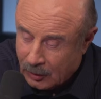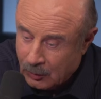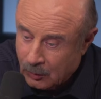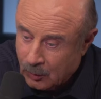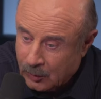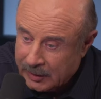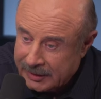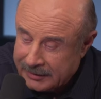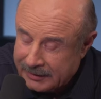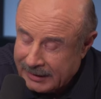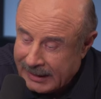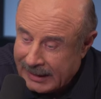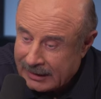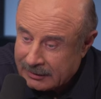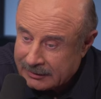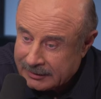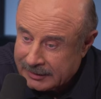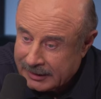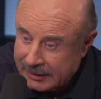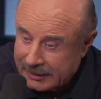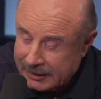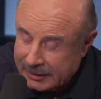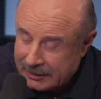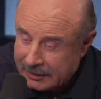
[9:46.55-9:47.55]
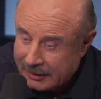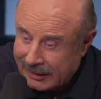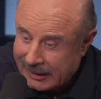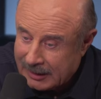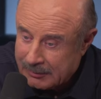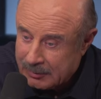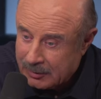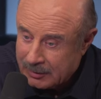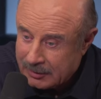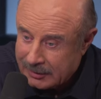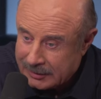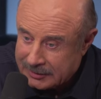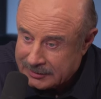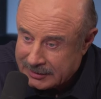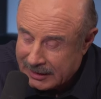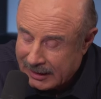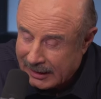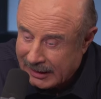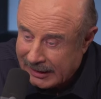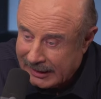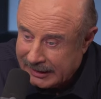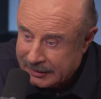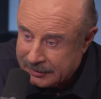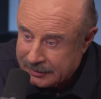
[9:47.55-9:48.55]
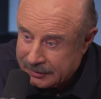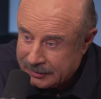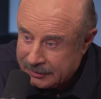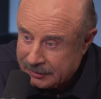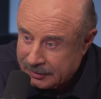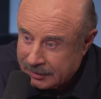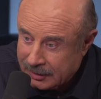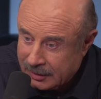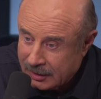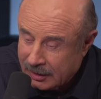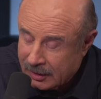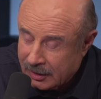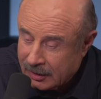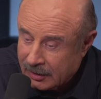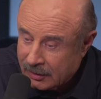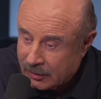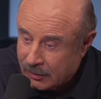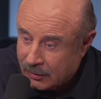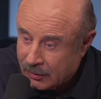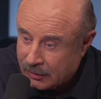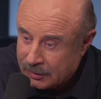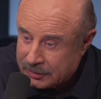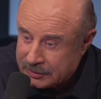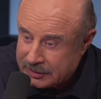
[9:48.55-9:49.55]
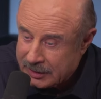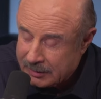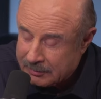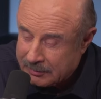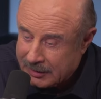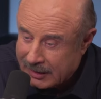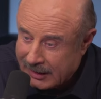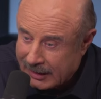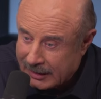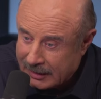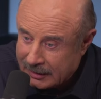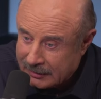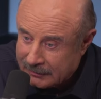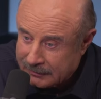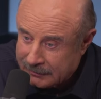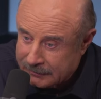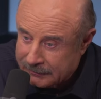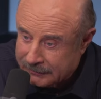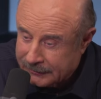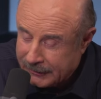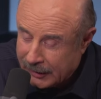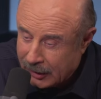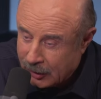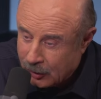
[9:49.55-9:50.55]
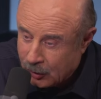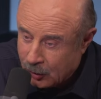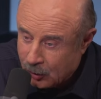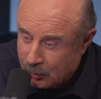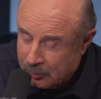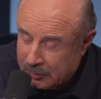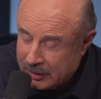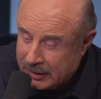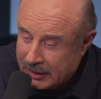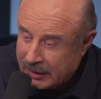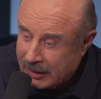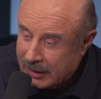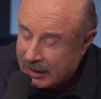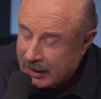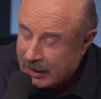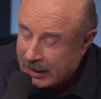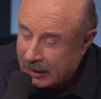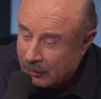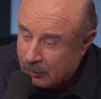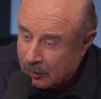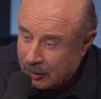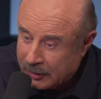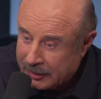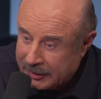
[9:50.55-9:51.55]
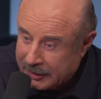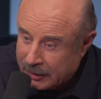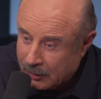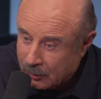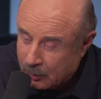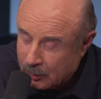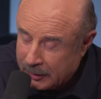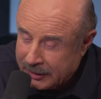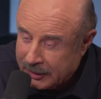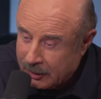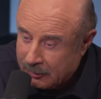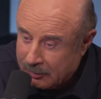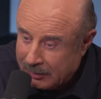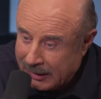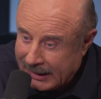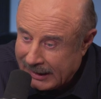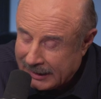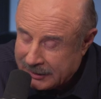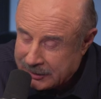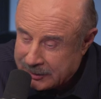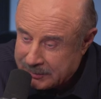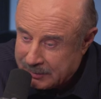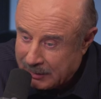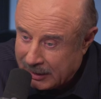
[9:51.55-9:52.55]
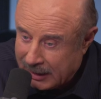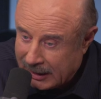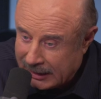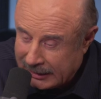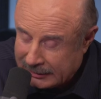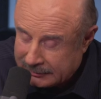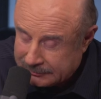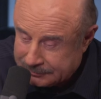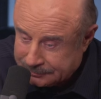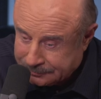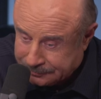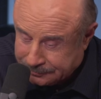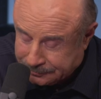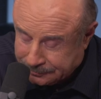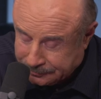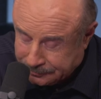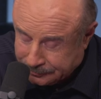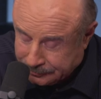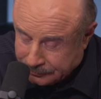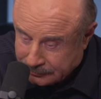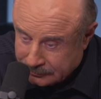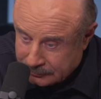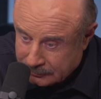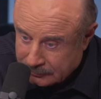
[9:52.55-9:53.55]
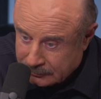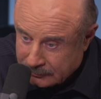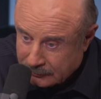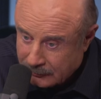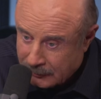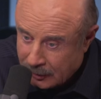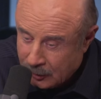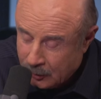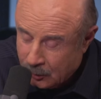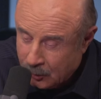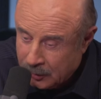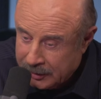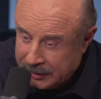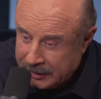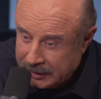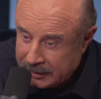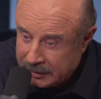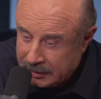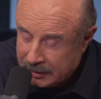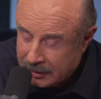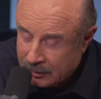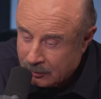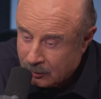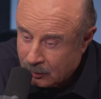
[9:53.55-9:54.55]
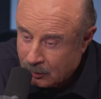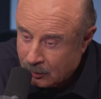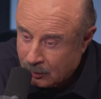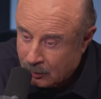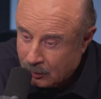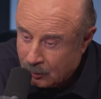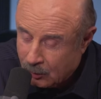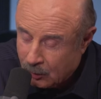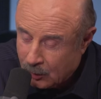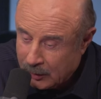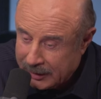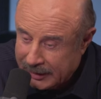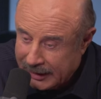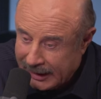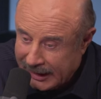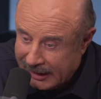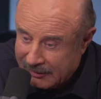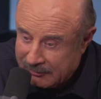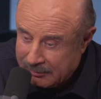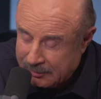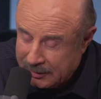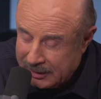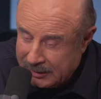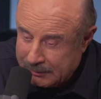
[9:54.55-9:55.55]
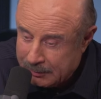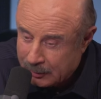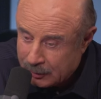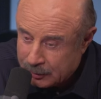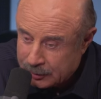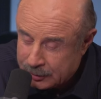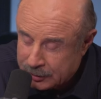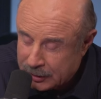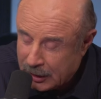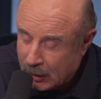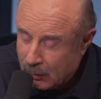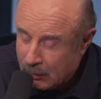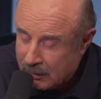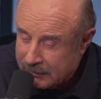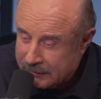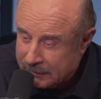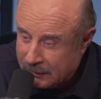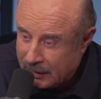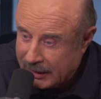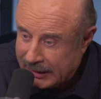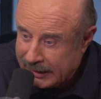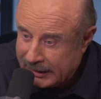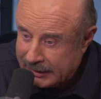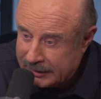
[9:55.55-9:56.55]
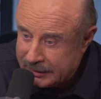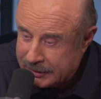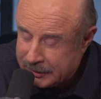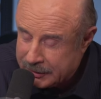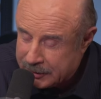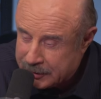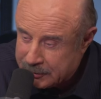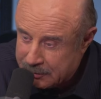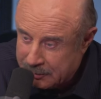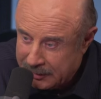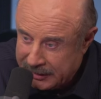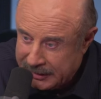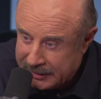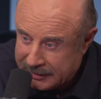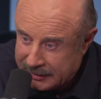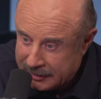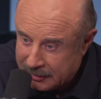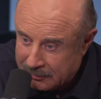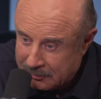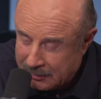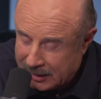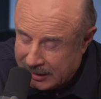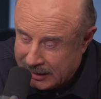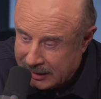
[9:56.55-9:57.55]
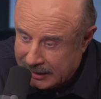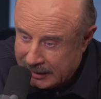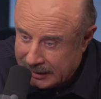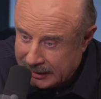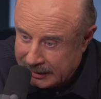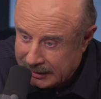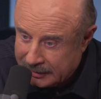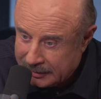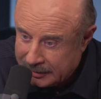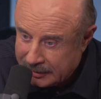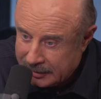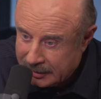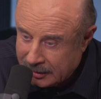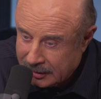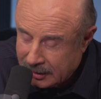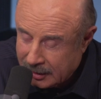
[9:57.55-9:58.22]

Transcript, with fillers: without getting labeled as a hater or some kind of phobe. We're in a real bad spot when we have people so afraid to speak their mind